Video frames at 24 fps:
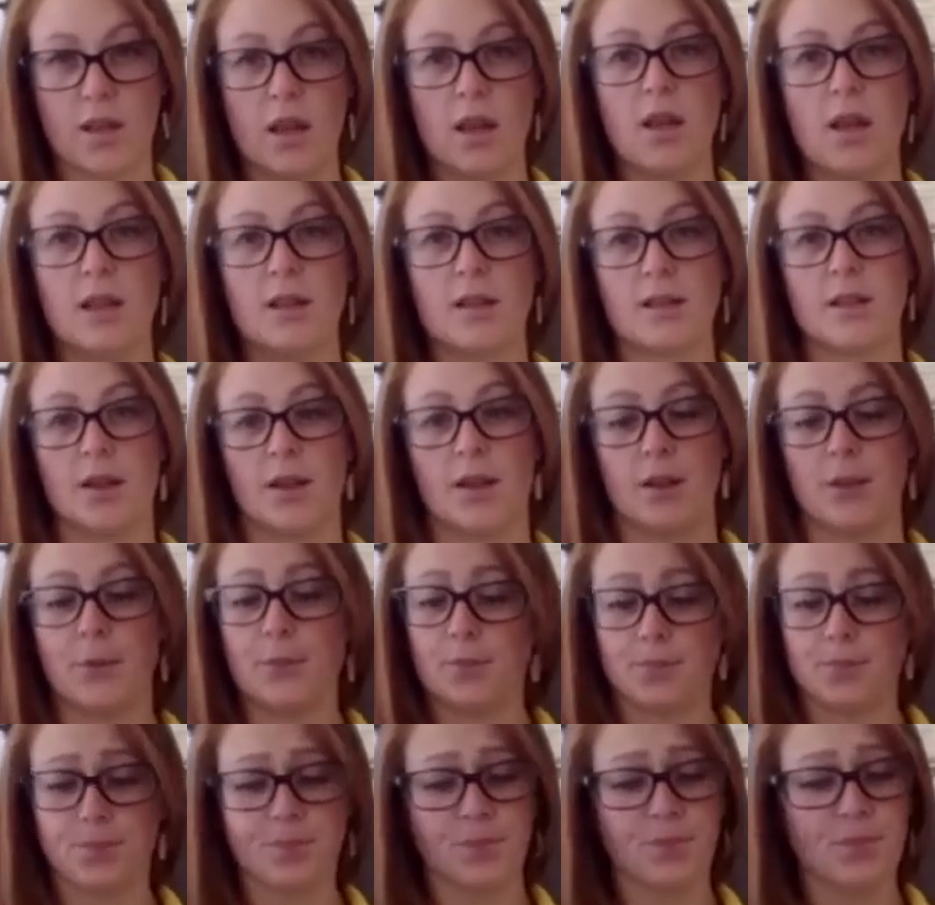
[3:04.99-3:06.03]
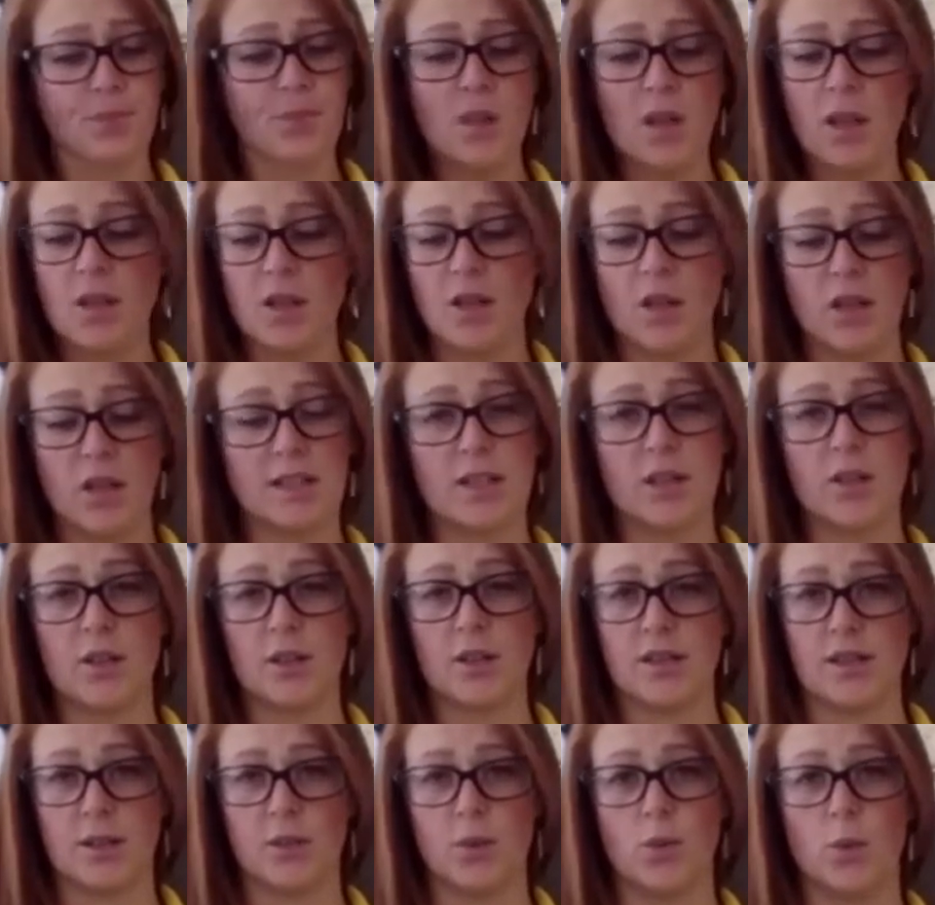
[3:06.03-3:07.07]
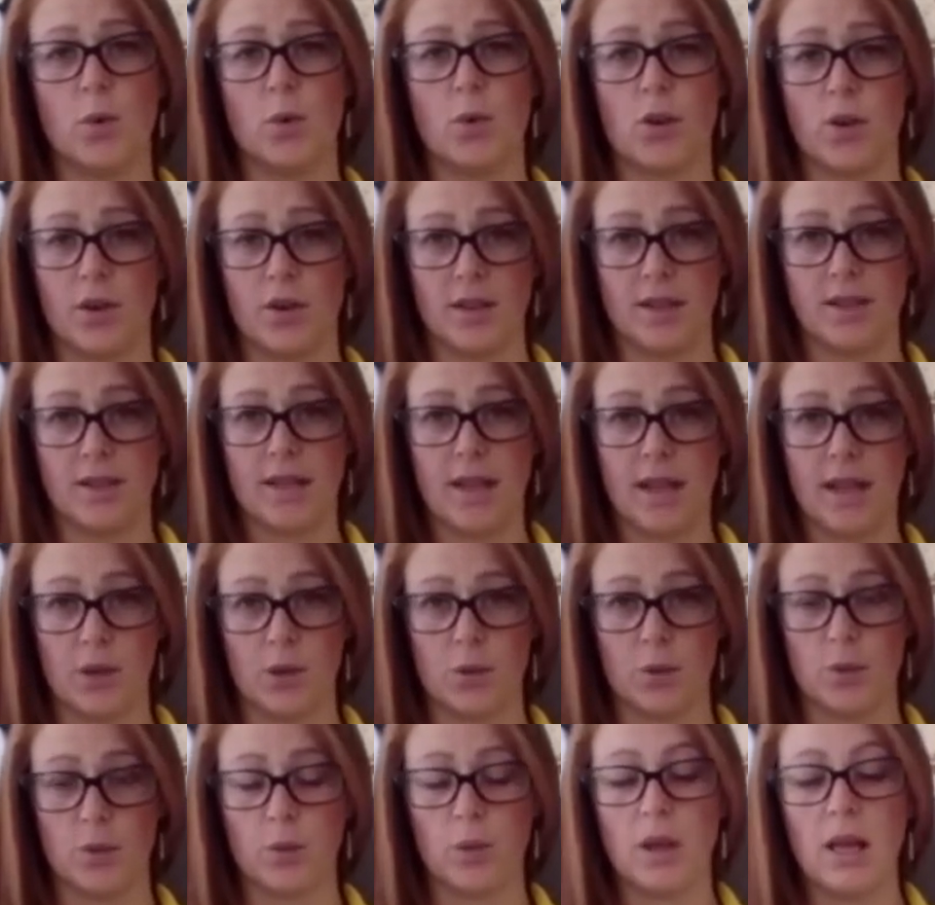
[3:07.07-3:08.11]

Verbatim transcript: So a nice loose lead walk or a nice heel.